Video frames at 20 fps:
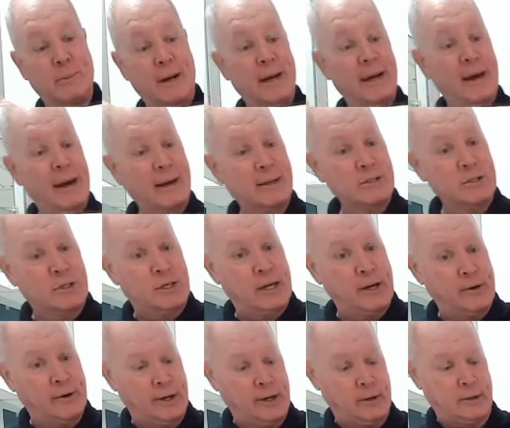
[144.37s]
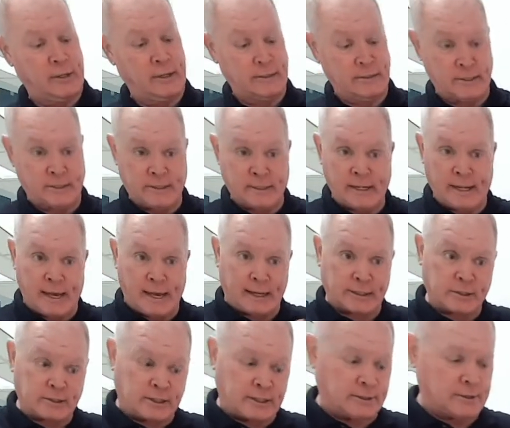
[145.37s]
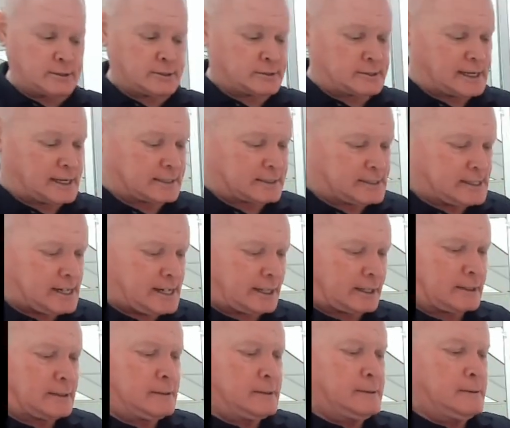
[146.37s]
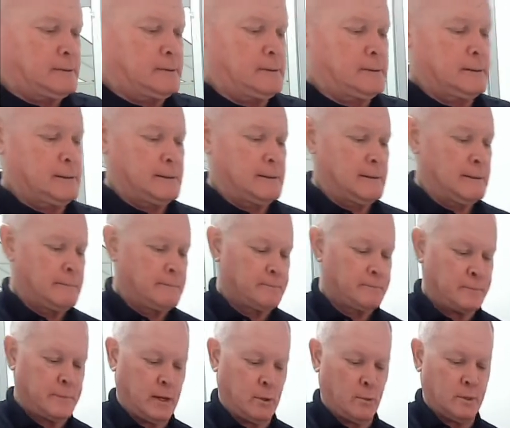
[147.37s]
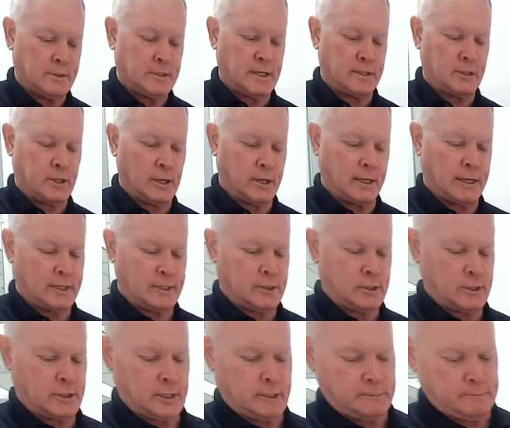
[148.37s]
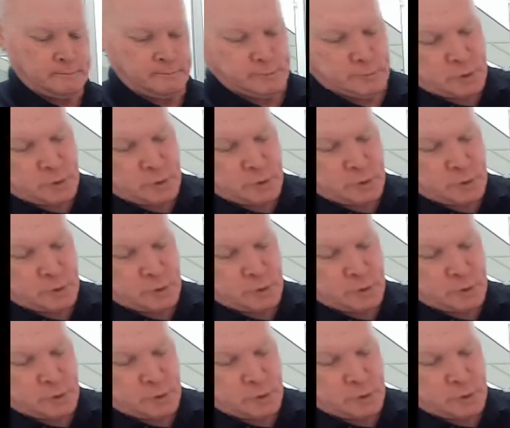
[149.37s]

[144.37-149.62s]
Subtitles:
to my exterior because it's an exterior technique. Now once I start getting to the